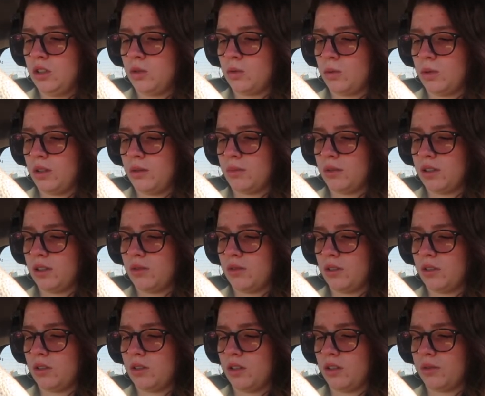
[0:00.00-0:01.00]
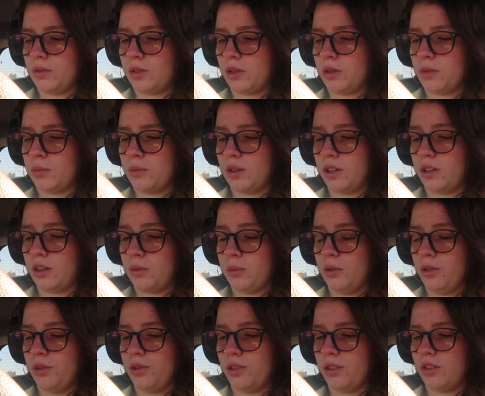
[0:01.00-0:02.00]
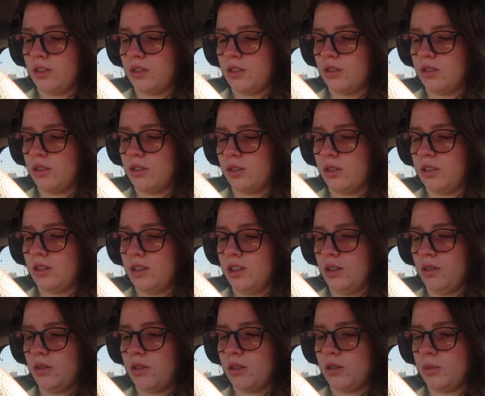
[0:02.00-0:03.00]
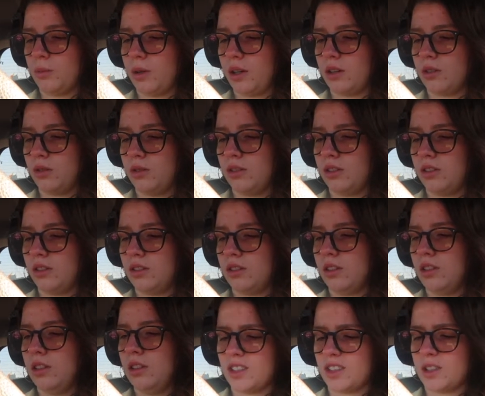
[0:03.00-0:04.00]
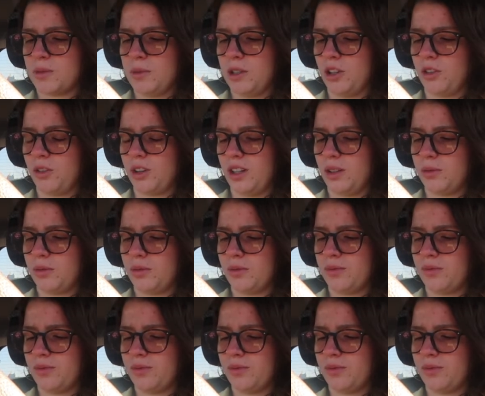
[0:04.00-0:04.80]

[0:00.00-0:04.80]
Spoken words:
25% off your prior purchase. So let's see how close Michael's is. 6-minute drive.